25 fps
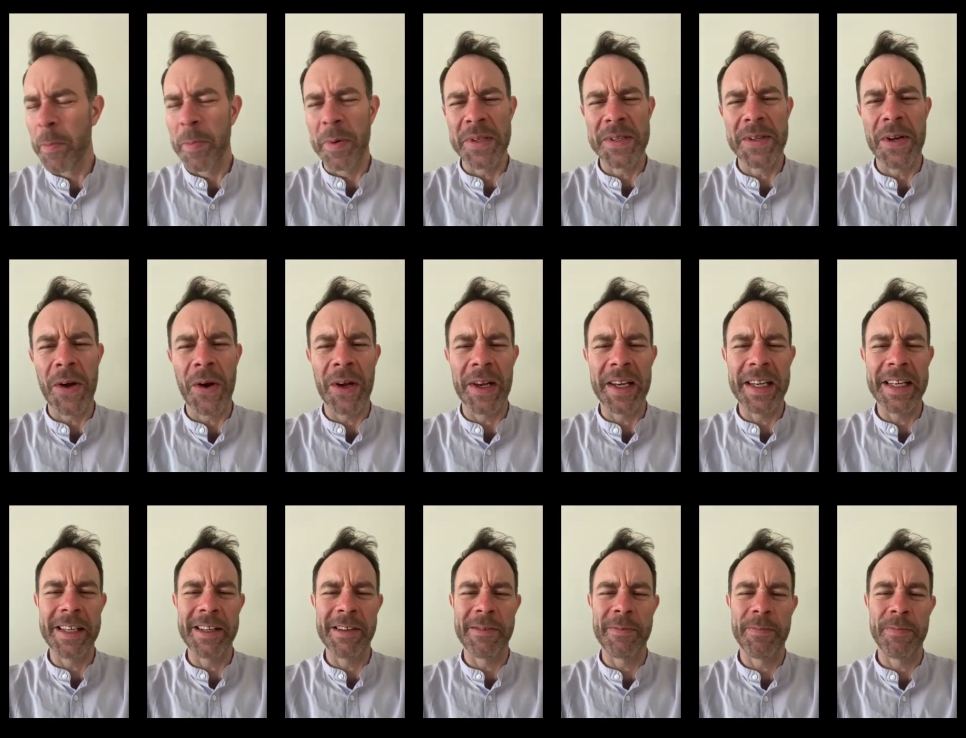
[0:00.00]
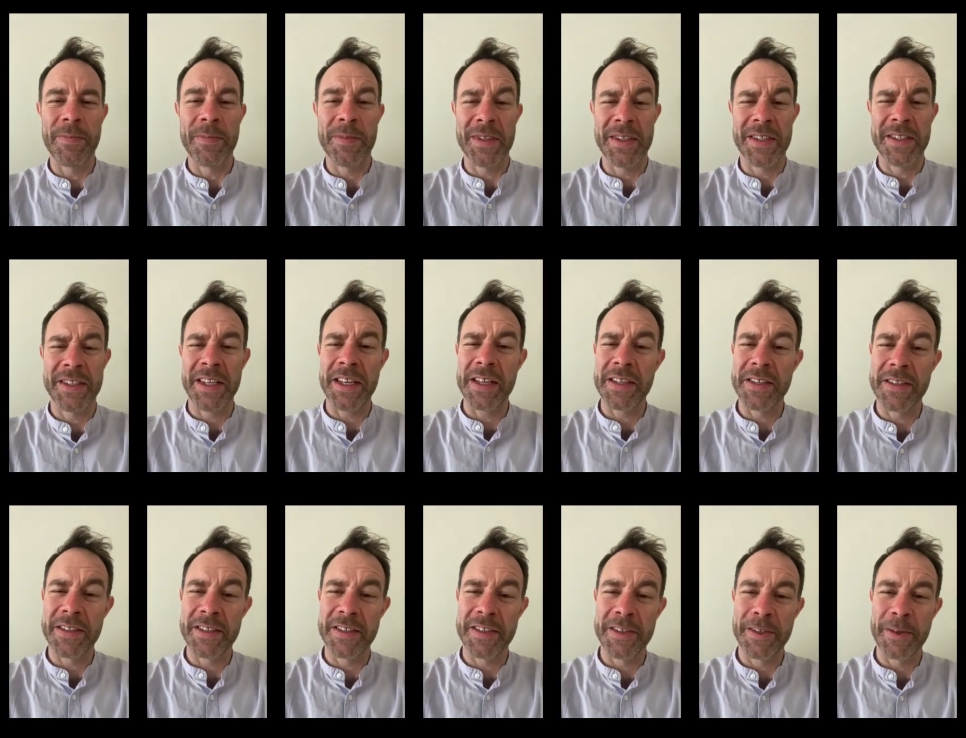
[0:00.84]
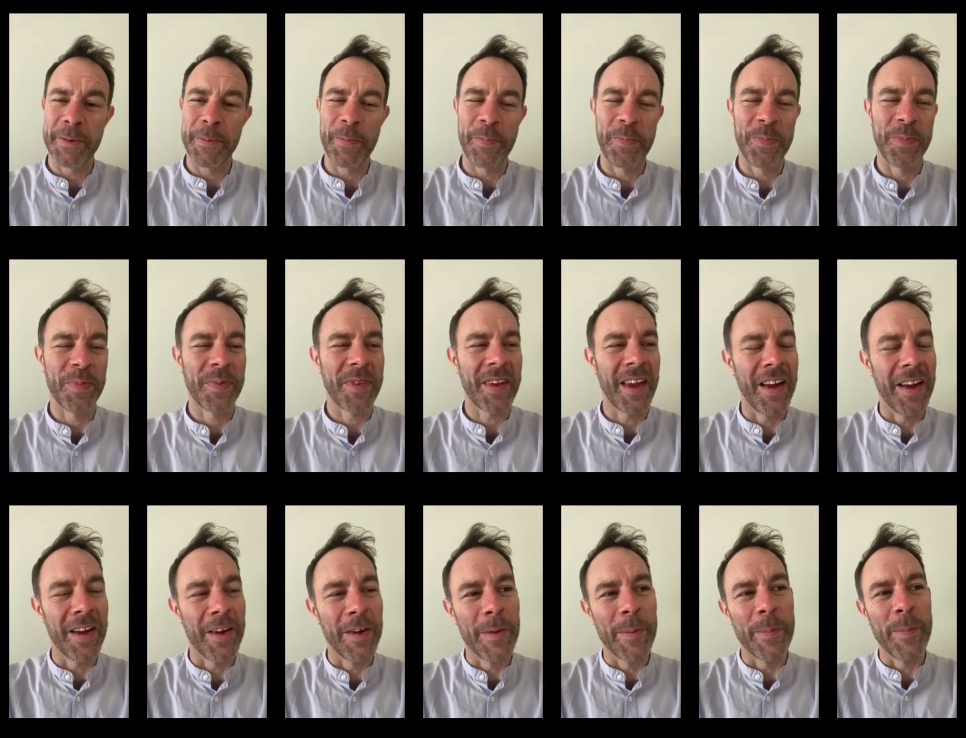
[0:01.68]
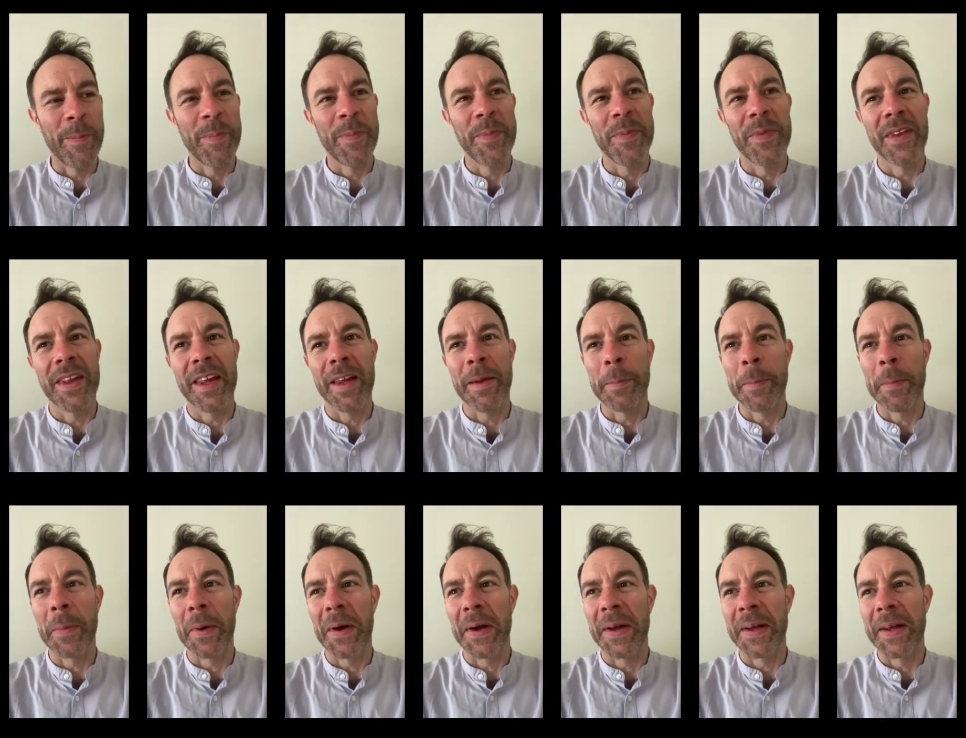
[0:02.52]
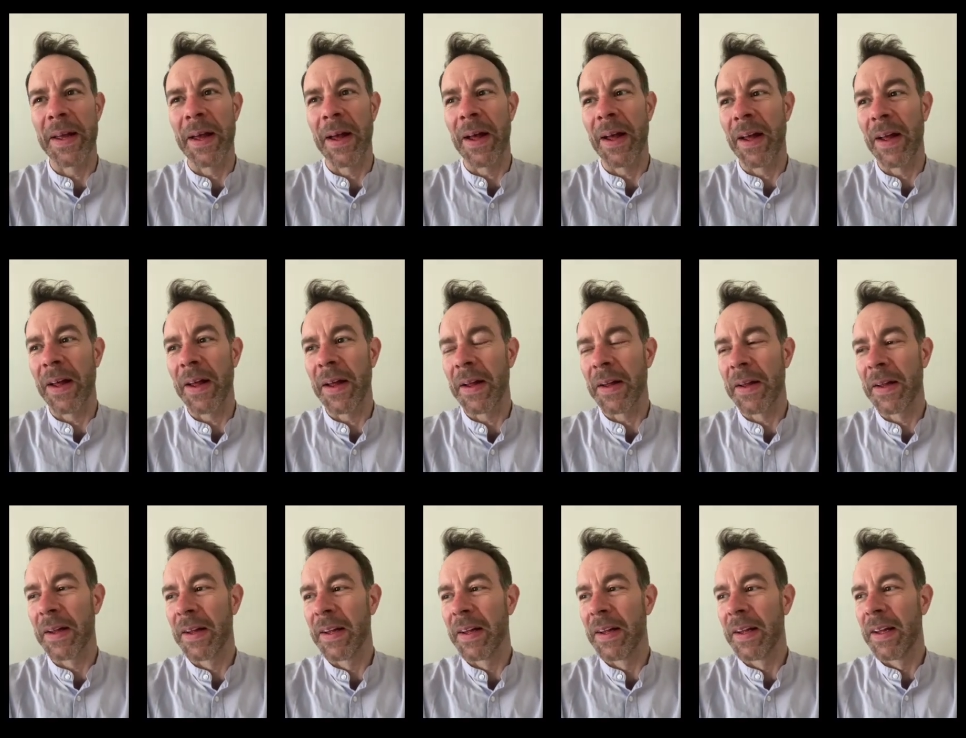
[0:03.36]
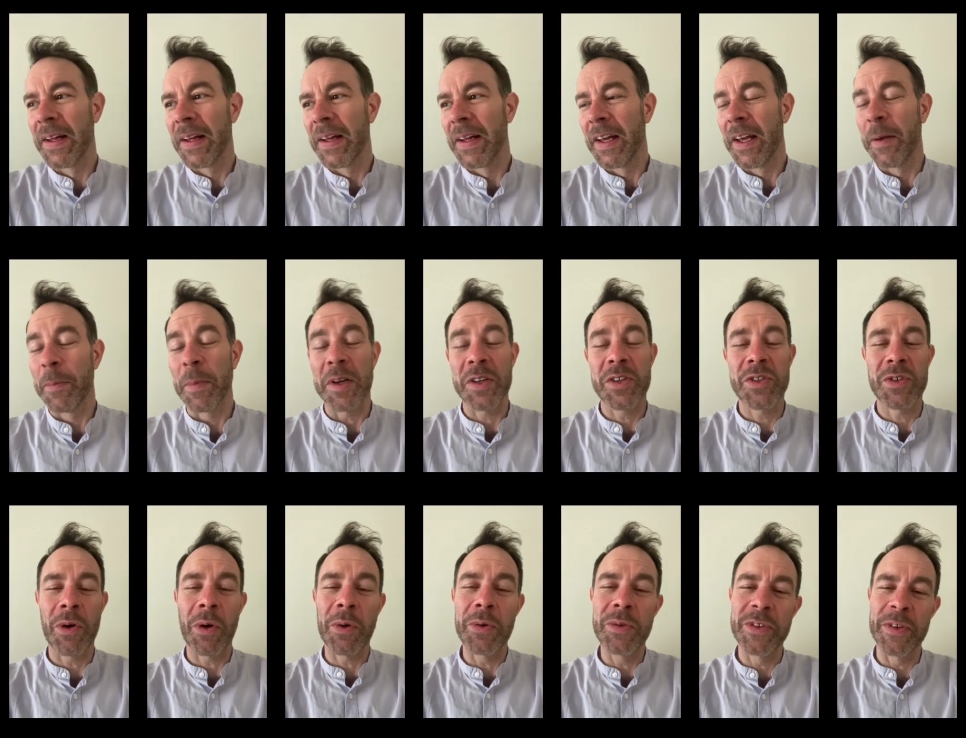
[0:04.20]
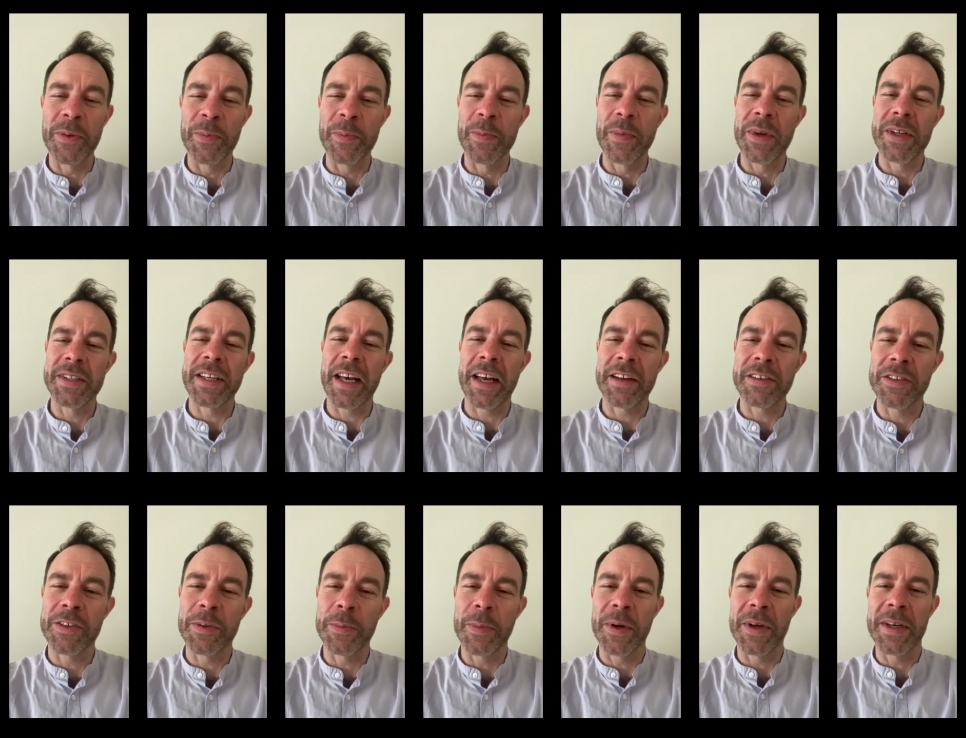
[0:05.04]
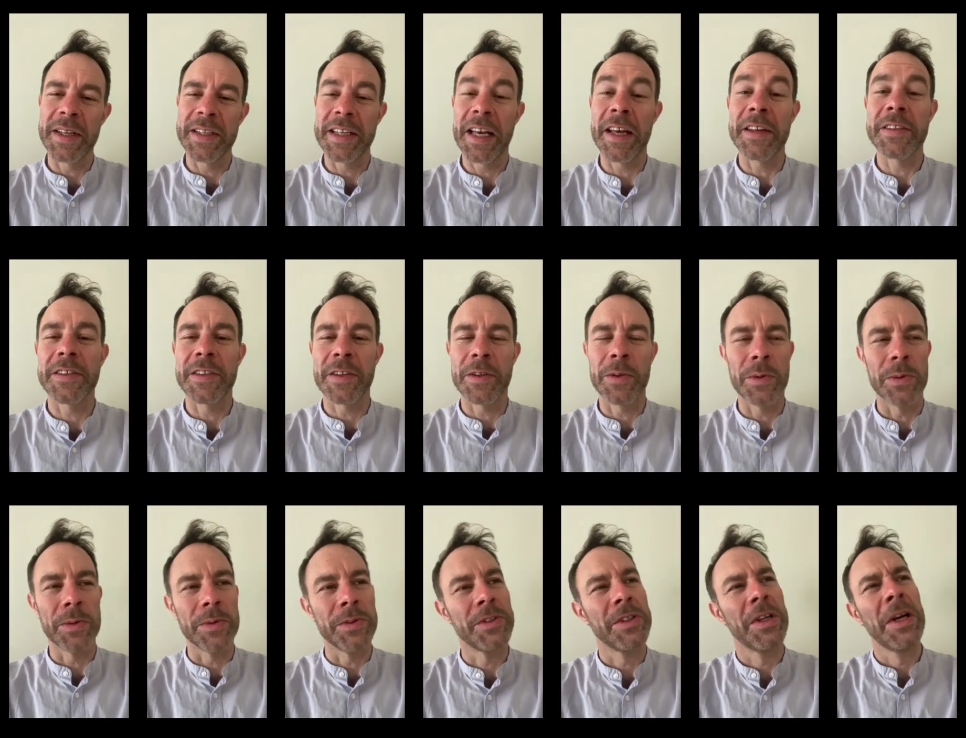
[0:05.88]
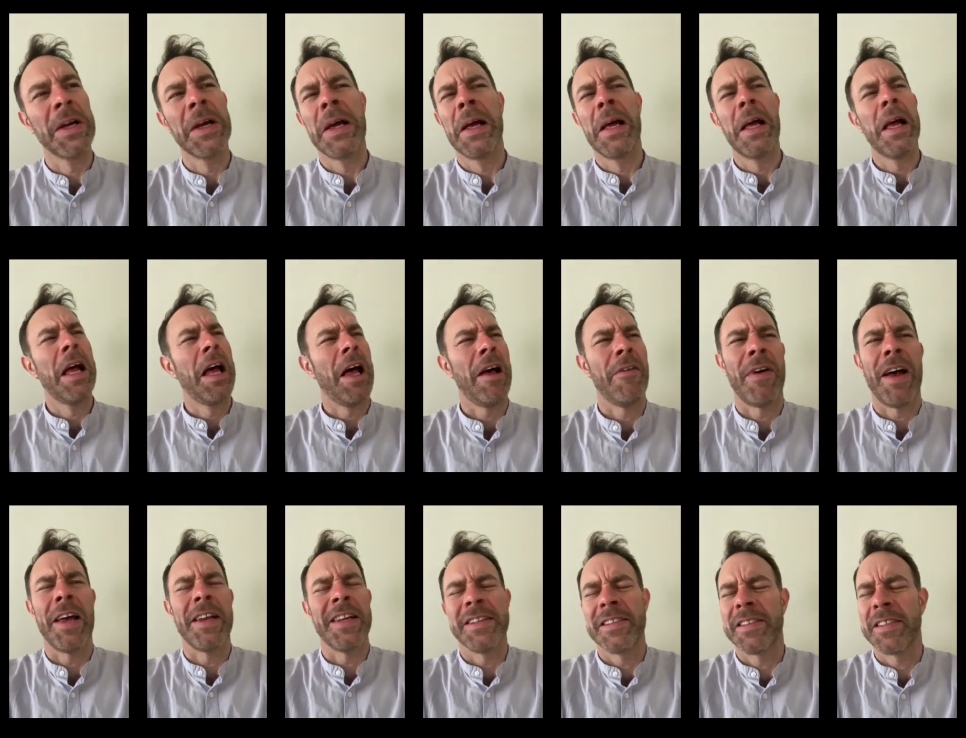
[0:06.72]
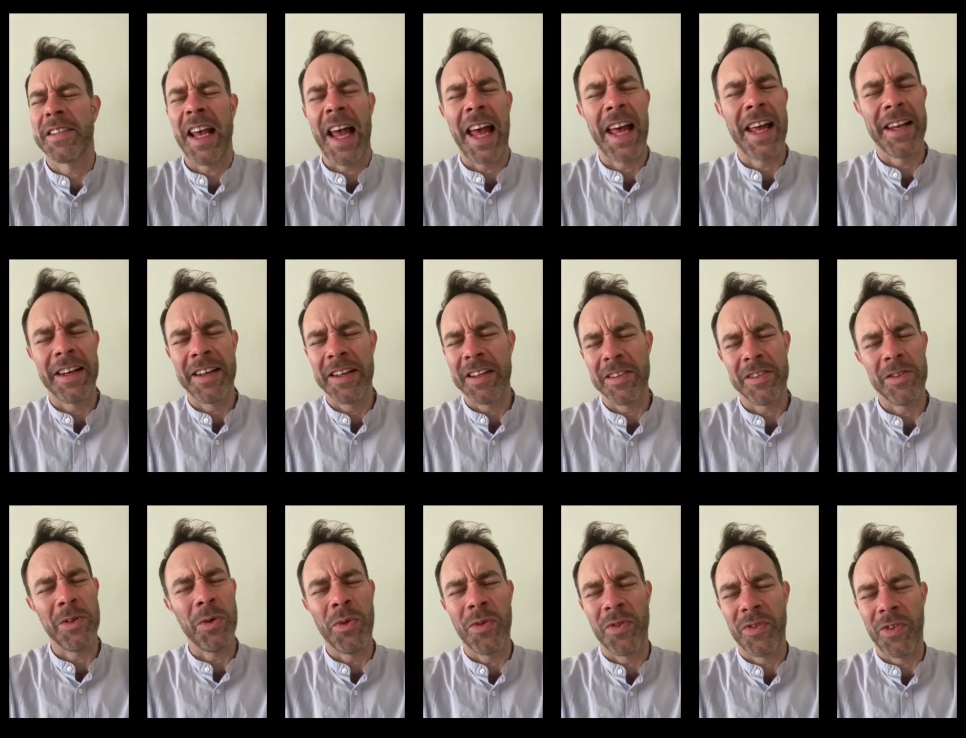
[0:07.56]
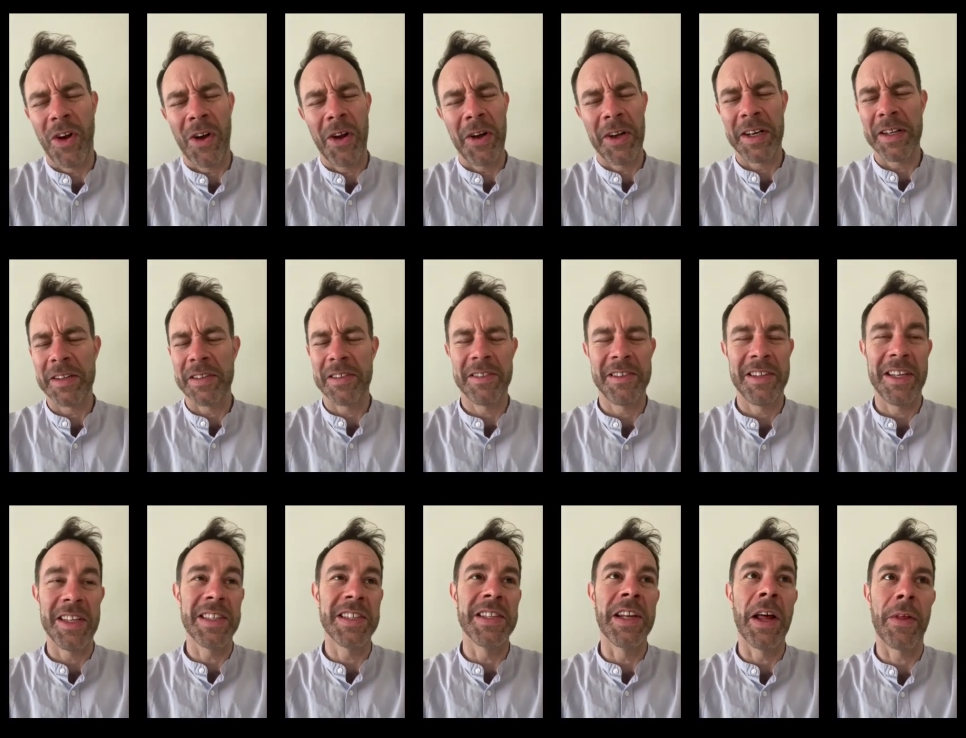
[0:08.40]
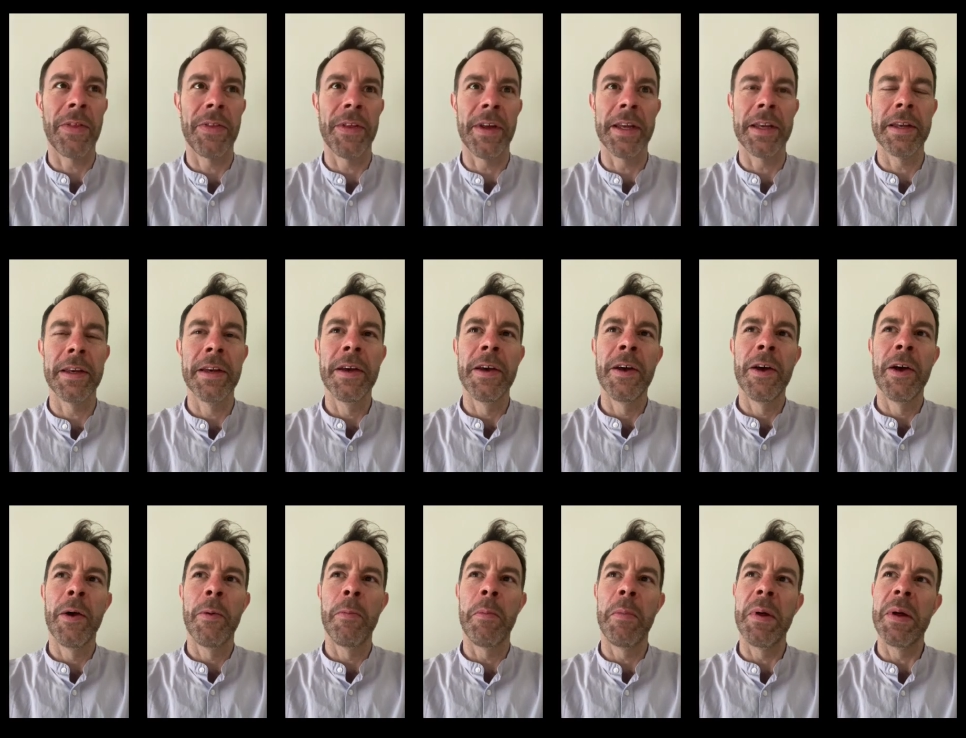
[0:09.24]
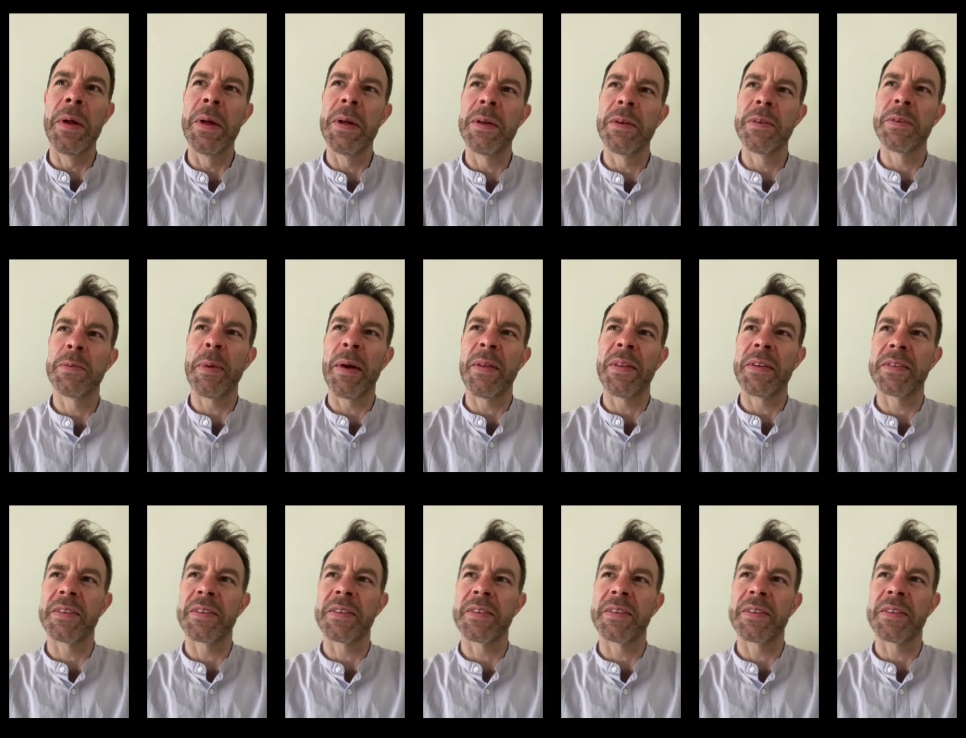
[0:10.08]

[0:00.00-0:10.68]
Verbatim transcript: benign cyst um in my uh in my scrotum attached to my testicles. I've had it scanned, it's all fine, it's it's nothing, uh, it's about the